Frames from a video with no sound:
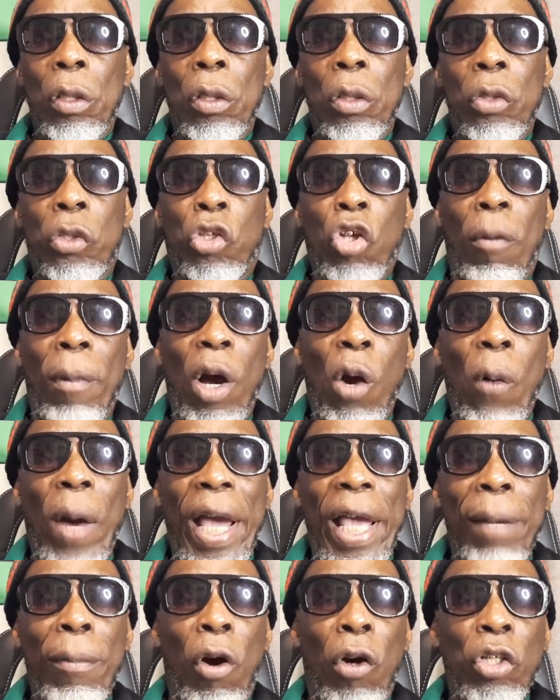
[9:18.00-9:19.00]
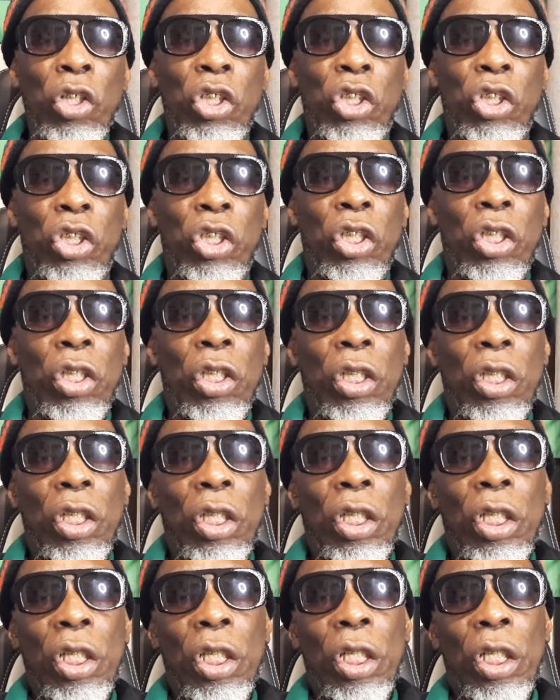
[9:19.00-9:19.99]
Some are Wild Bunch,
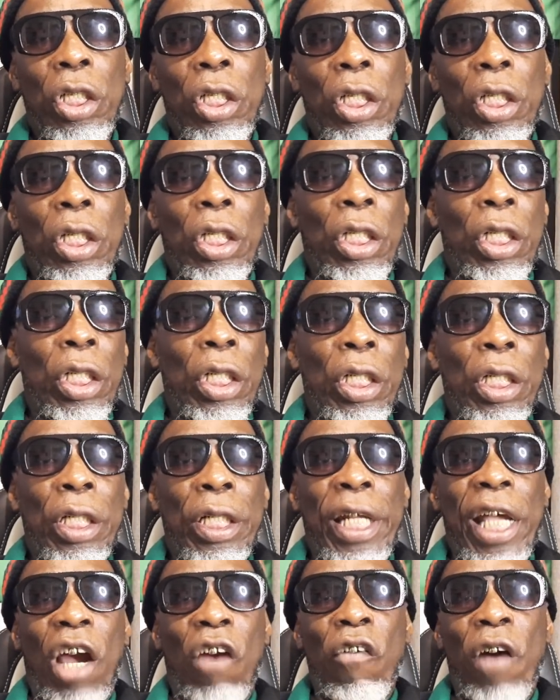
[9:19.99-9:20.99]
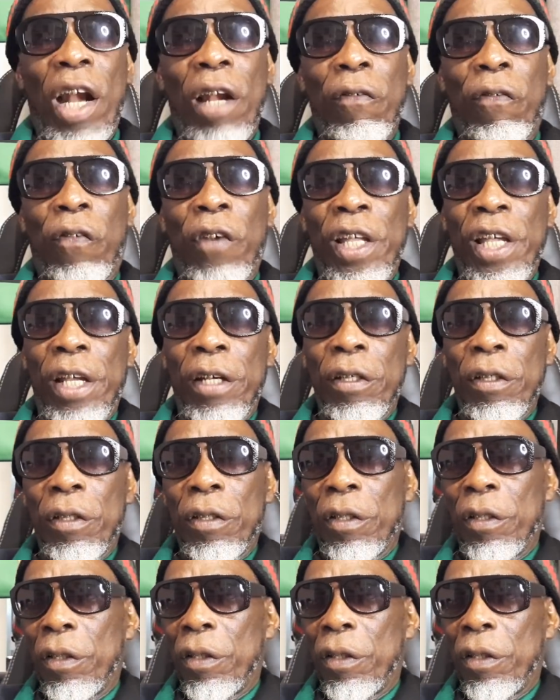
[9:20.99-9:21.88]
they are Ralph Lane.